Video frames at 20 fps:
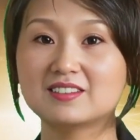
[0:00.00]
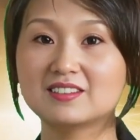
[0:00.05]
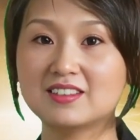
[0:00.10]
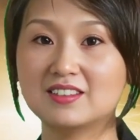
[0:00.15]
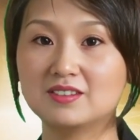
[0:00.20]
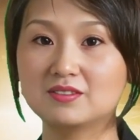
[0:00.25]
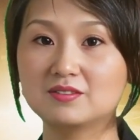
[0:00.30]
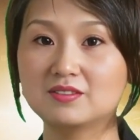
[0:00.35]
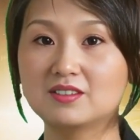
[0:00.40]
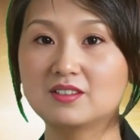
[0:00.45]

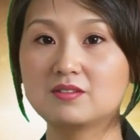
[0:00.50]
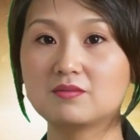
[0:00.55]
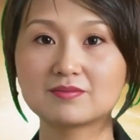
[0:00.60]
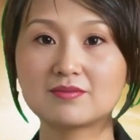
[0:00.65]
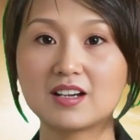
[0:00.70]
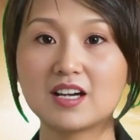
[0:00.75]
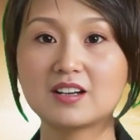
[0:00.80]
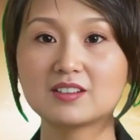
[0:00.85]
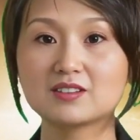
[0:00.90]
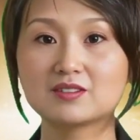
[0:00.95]
which can be
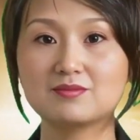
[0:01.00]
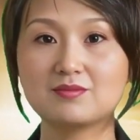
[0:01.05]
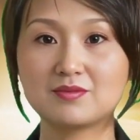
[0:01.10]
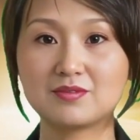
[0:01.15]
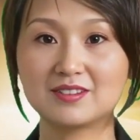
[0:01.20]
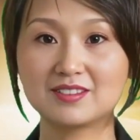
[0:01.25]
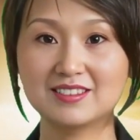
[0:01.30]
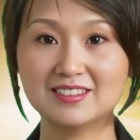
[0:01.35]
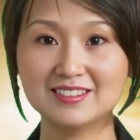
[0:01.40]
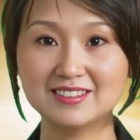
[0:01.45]
rapidly
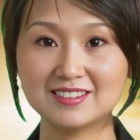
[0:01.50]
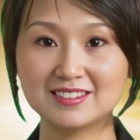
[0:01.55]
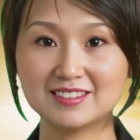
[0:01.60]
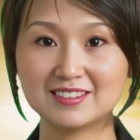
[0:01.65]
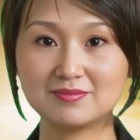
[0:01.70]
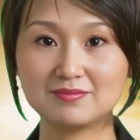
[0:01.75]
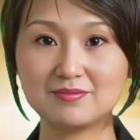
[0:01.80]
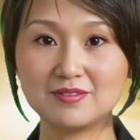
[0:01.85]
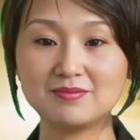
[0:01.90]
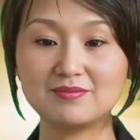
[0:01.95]
deployed
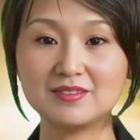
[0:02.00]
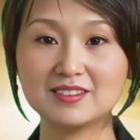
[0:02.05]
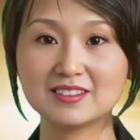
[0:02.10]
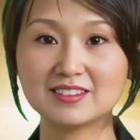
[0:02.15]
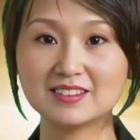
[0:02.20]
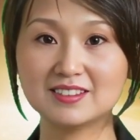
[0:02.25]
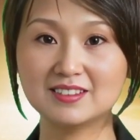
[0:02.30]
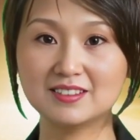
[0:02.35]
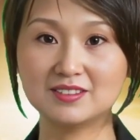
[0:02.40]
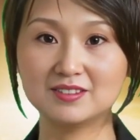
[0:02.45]

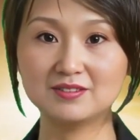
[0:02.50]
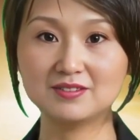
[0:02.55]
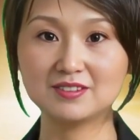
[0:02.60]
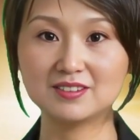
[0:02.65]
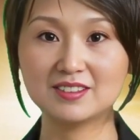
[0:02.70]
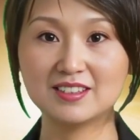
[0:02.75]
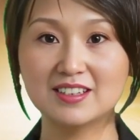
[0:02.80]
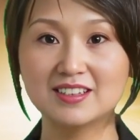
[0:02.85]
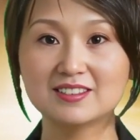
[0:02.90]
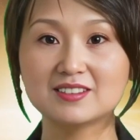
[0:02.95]
worldwide and
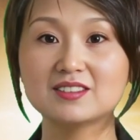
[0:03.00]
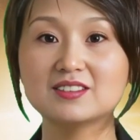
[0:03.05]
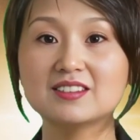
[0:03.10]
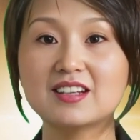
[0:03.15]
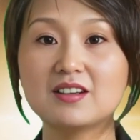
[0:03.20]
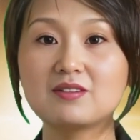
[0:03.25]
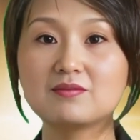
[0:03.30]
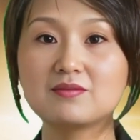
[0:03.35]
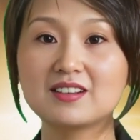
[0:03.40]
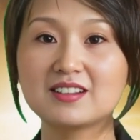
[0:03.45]
operate in
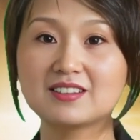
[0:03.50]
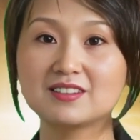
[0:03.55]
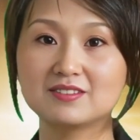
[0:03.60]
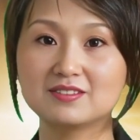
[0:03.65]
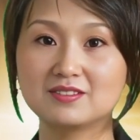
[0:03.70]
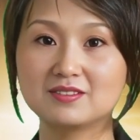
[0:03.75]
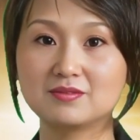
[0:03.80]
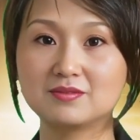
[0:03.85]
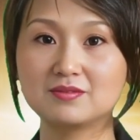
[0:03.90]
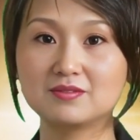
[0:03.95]
nearshore and
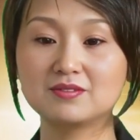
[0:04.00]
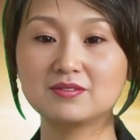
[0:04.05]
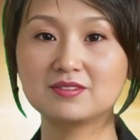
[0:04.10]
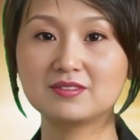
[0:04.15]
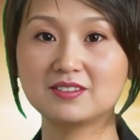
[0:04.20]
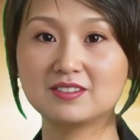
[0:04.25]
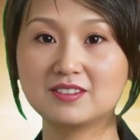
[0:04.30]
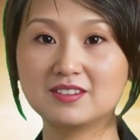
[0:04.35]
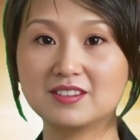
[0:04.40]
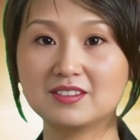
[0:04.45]
beach
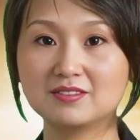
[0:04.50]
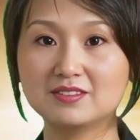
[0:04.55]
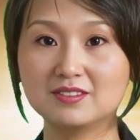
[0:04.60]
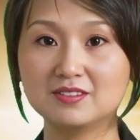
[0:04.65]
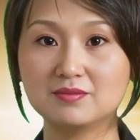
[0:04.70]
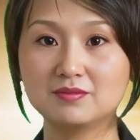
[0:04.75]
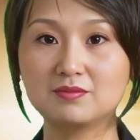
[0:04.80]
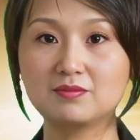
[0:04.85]
environments,